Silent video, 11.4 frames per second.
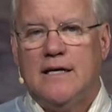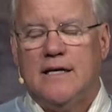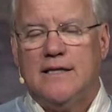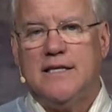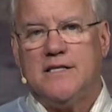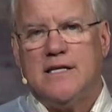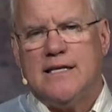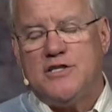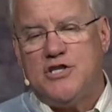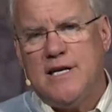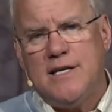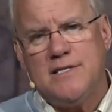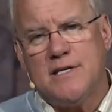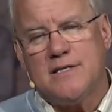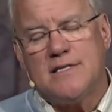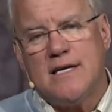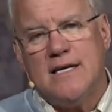that
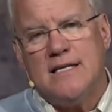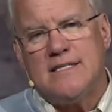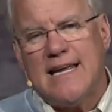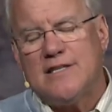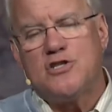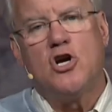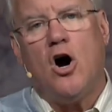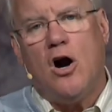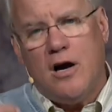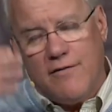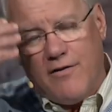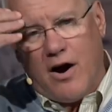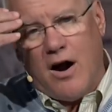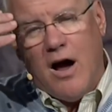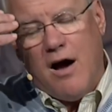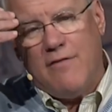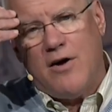Jesus stands guard of our
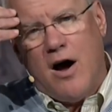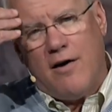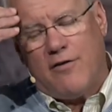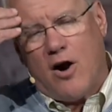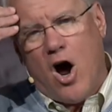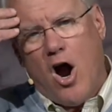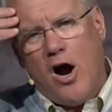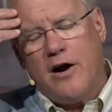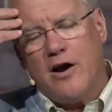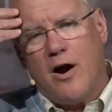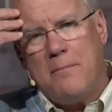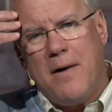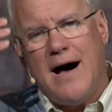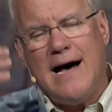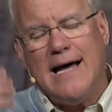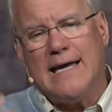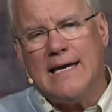heart and our
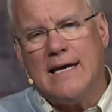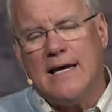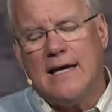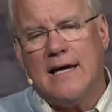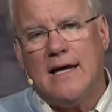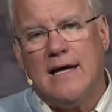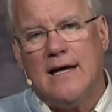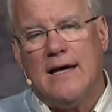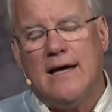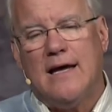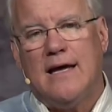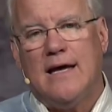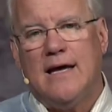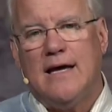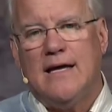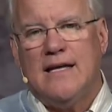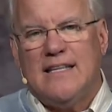mind,
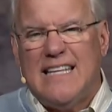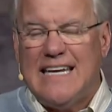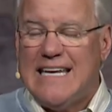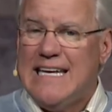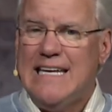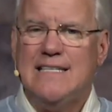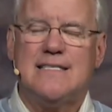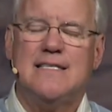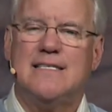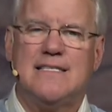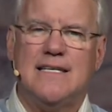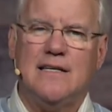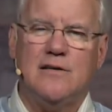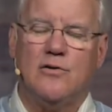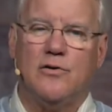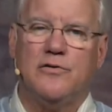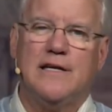that he's the
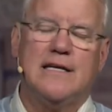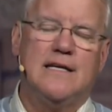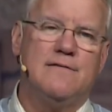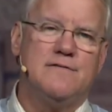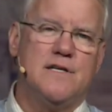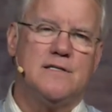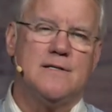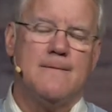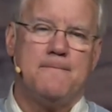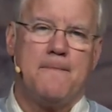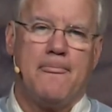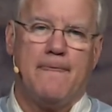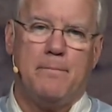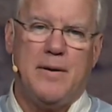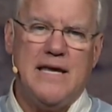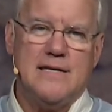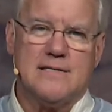sentinel that gives us
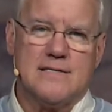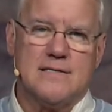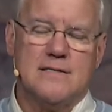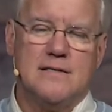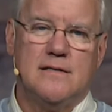peace.